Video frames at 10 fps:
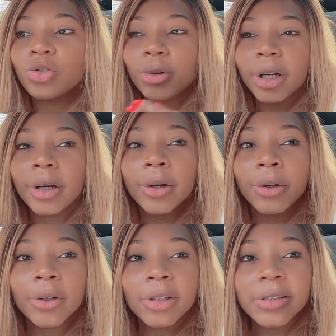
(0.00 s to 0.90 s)
trigger
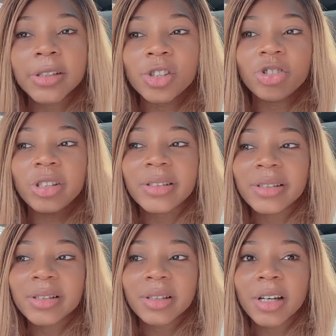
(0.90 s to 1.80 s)
your decisions
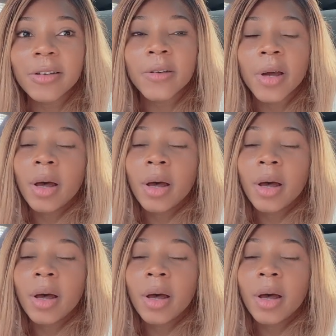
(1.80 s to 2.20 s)
and stuff,